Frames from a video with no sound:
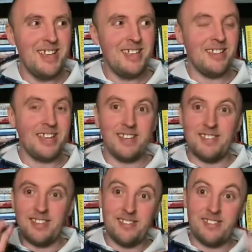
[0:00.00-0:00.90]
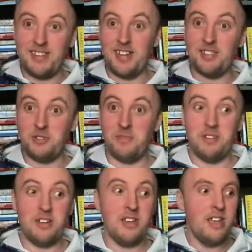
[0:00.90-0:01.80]
Like I said, this is
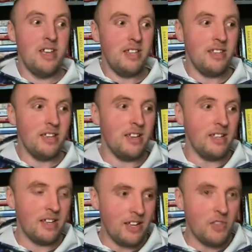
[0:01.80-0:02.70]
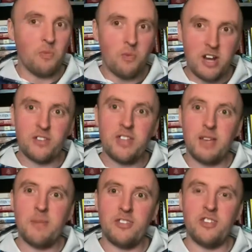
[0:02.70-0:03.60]
non-scripted. Another weird thing
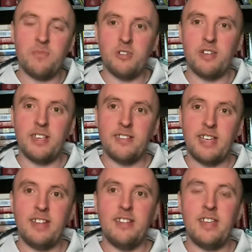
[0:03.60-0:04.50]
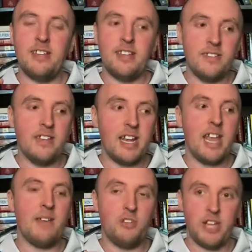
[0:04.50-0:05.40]
about this book is that it does not
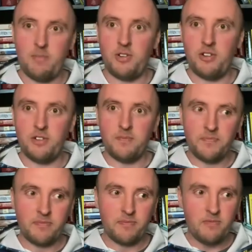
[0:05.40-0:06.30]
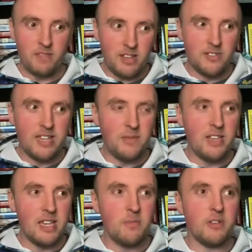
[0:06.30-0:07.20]
have chapters. Stephen
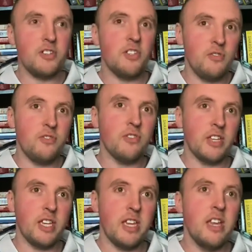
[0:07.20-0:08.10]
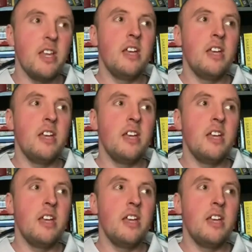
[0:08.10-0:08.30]
King books usually